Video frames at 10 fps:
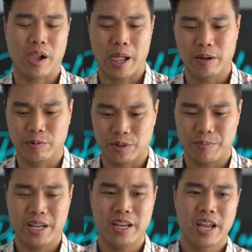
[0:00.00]
it was
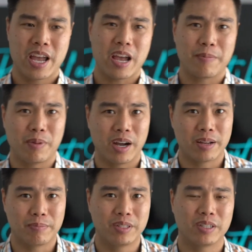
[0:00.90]
me and my
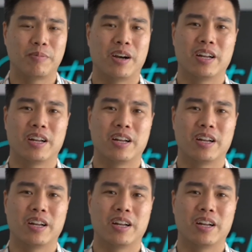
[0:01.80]
business partner,